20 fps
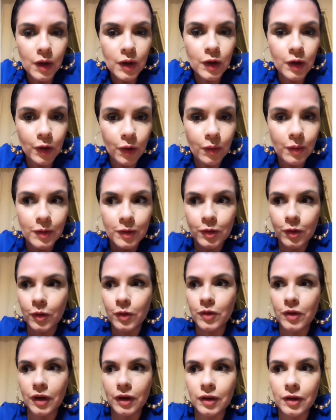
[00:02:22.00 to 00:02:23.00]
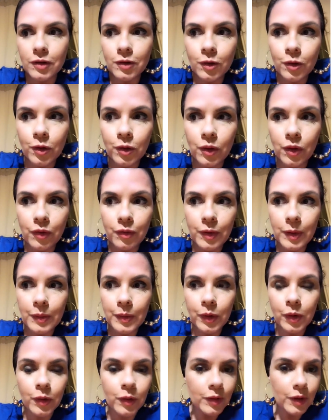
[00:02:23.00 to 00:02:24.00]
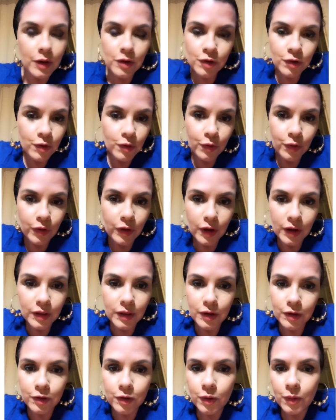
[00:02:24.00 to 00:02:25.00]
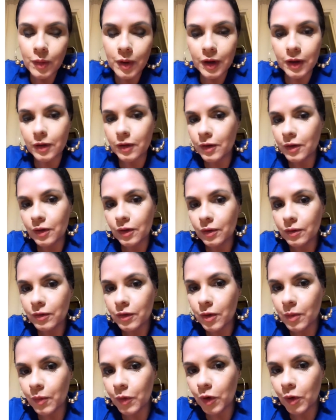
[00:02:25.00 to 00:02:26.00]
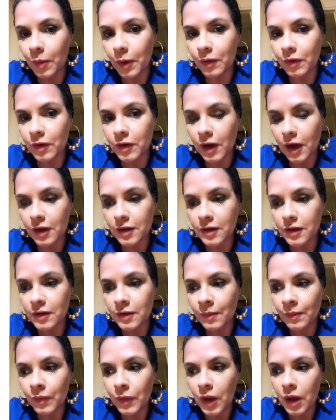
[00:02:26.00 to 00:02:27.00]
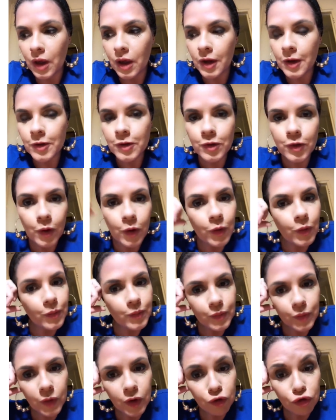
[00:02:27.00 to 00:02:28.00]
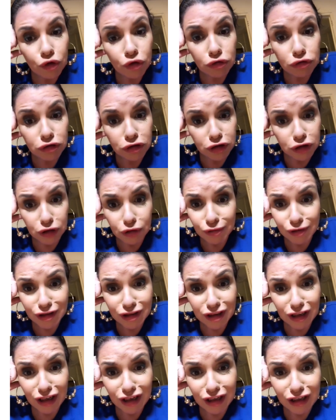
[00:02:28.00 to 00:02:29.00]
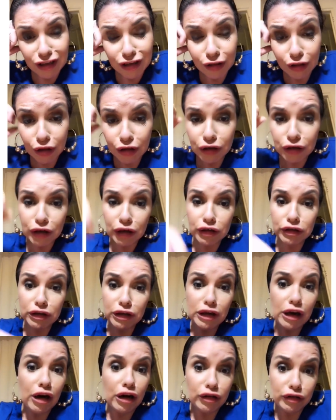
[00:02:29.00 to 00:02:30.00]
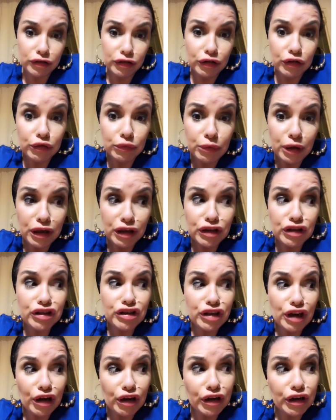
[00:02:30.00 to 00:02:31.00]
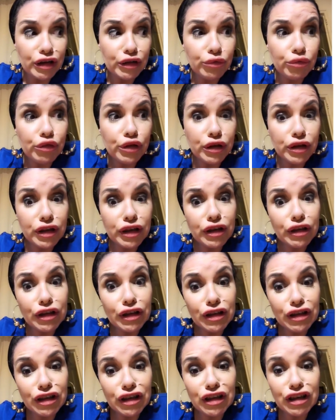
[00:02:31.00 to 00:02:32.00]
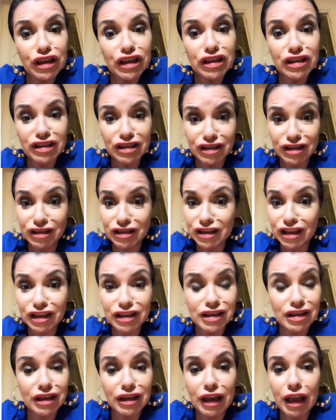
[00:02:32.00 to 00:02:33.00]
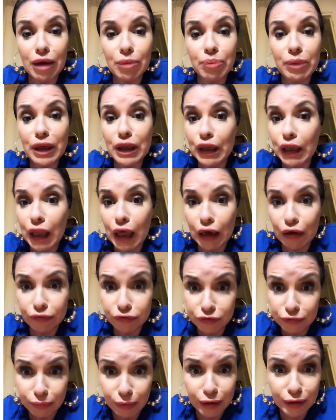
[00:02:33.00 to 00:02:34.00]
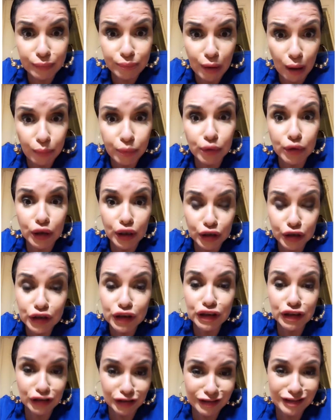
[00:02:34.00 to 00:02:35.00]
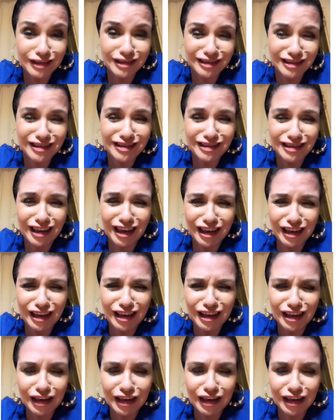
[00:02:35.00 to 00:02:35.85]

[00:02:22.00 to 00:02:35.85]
You know what I mean? So it's like this crew of people who they just feel like they're too big to, to pay for taxes. So so you know, saying I thought that that article made Jared really look good. He's lo- beloved by the population. Mm -hmm, yeah.